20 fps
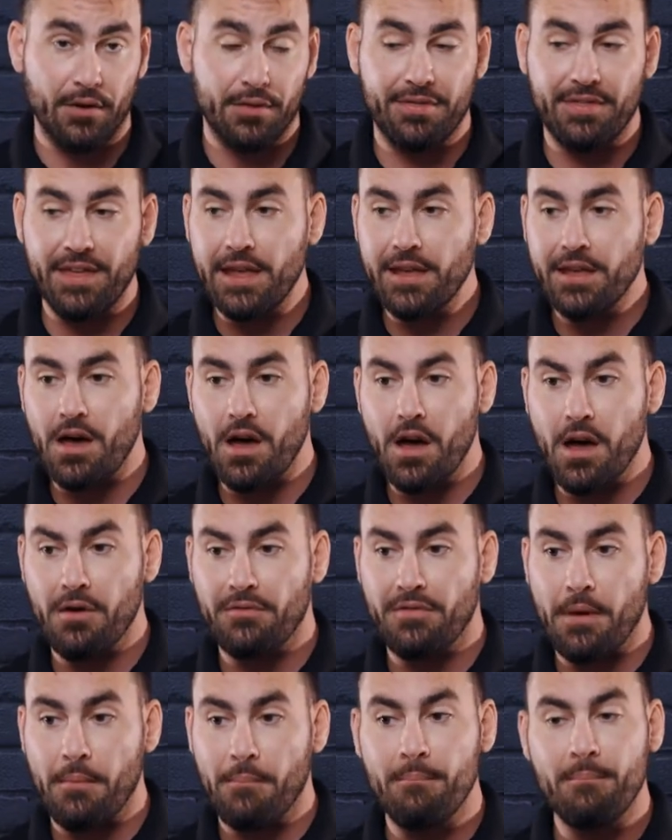Think
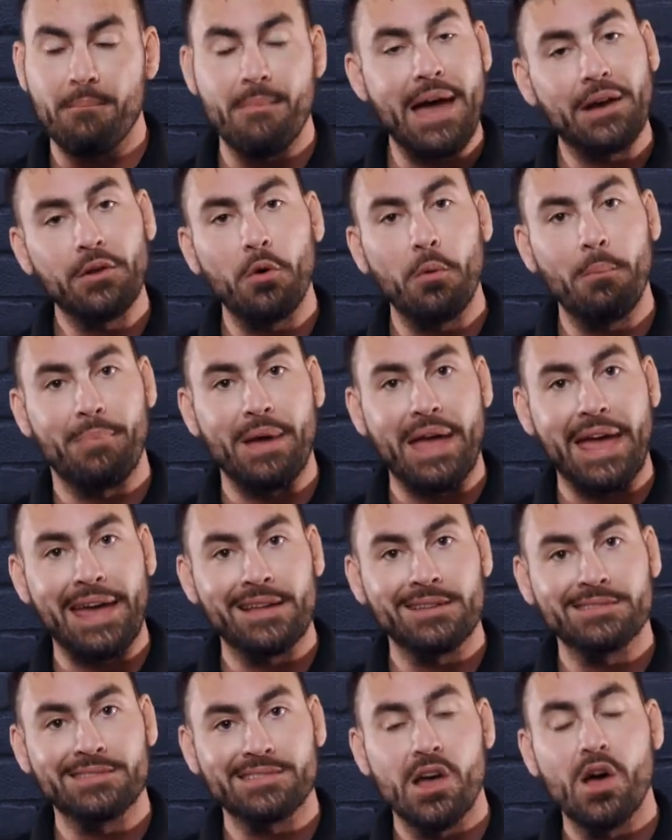of metal
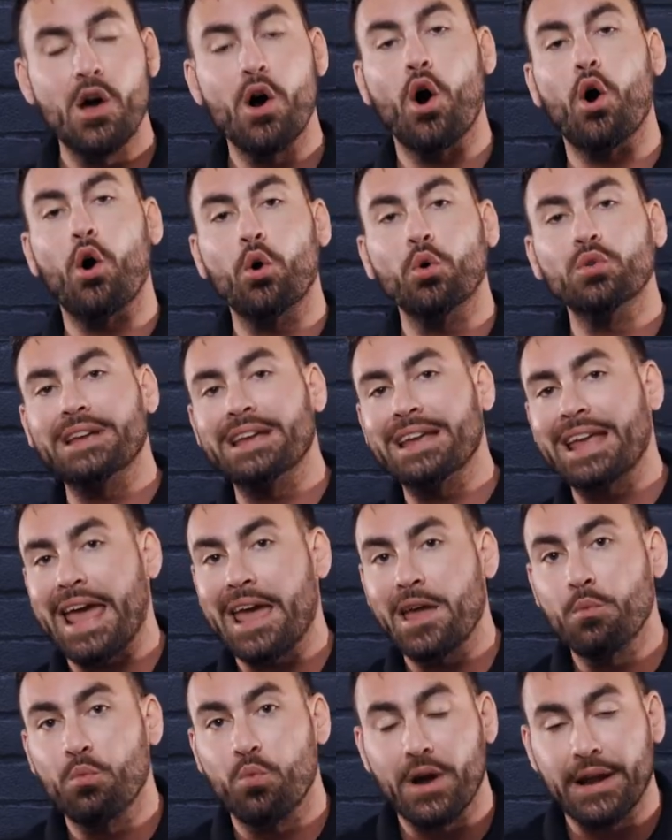bands holding
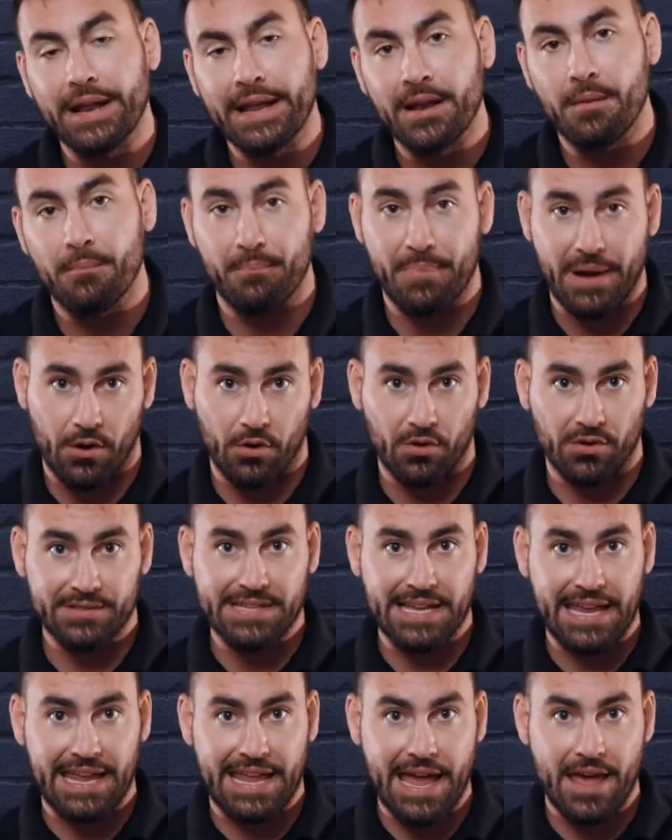a wooden barrel
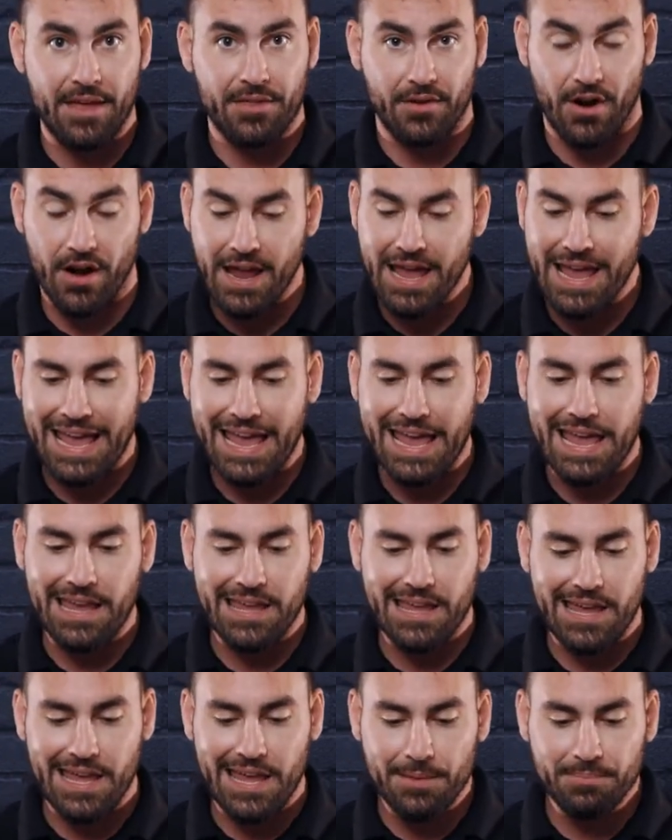together.
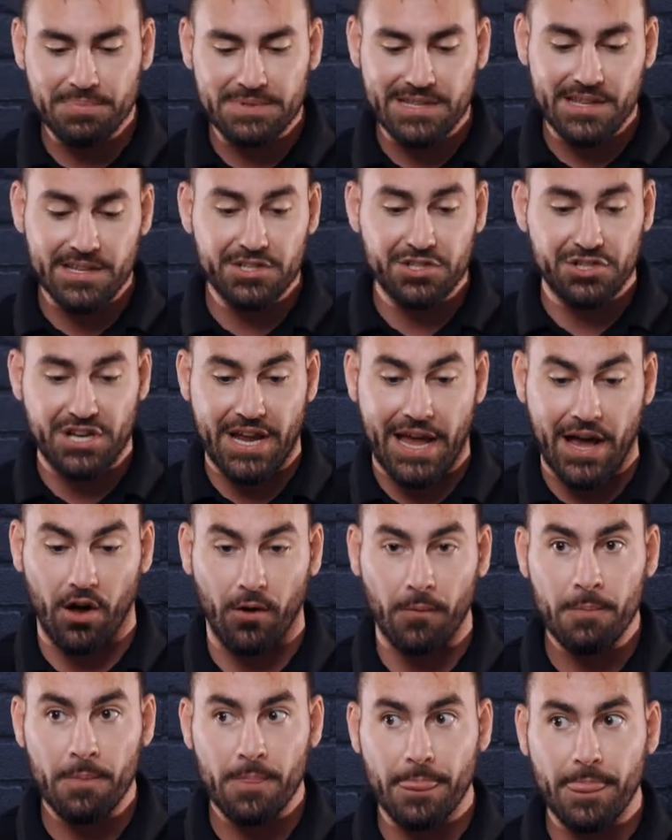It keeps the
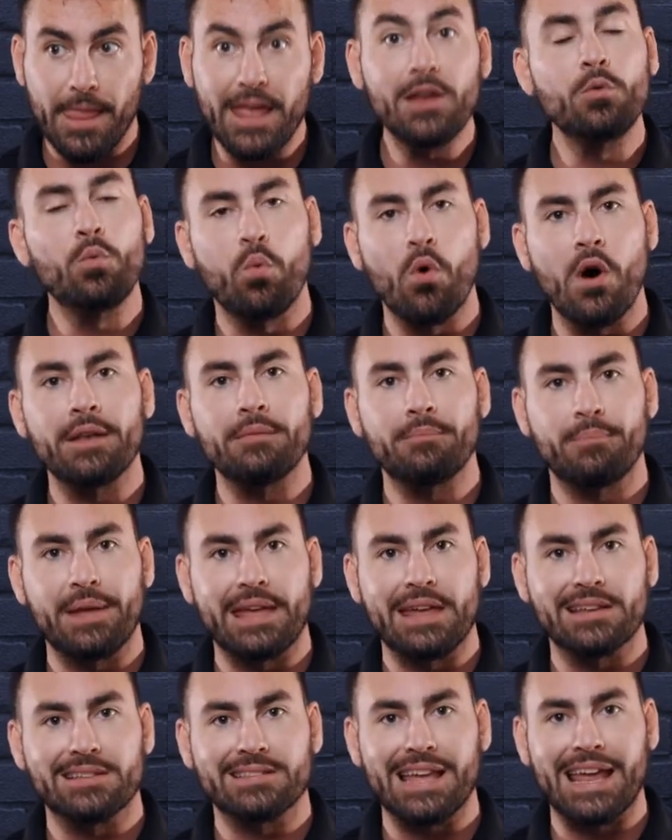shell in one
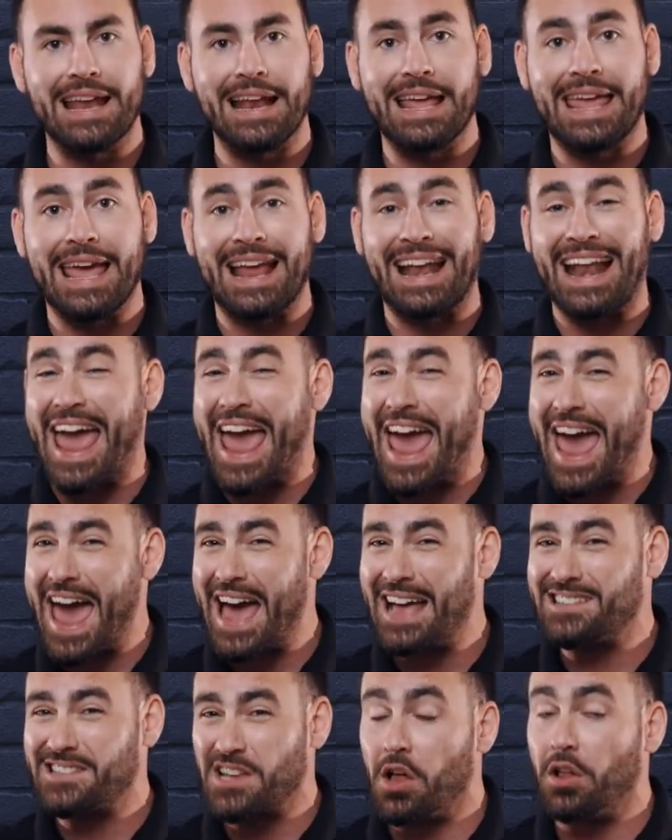piece and again
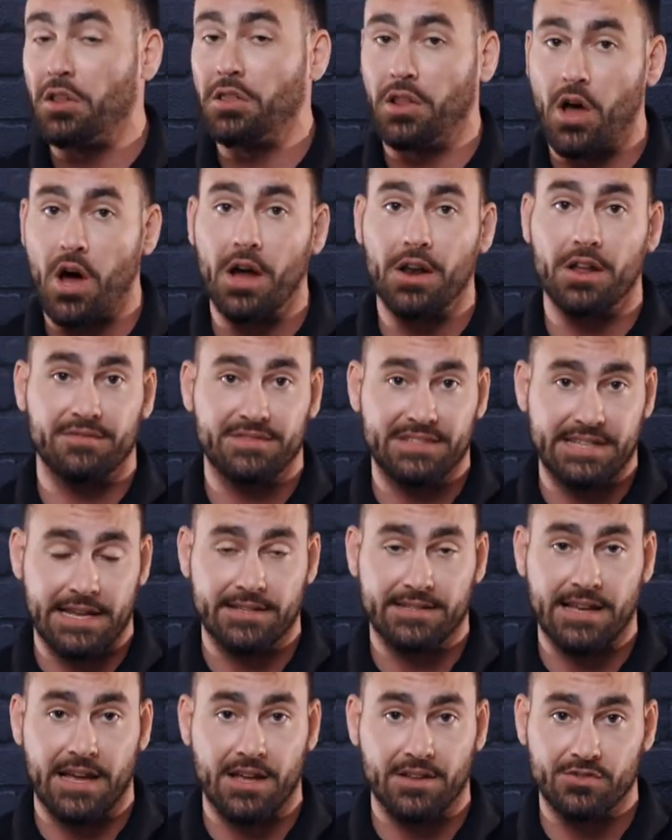adds a lot of
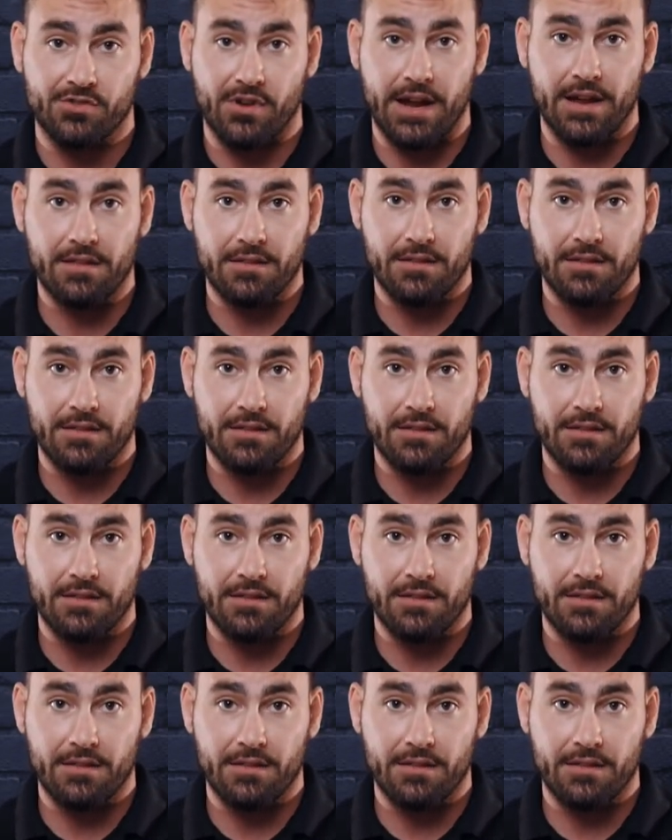tensile strength.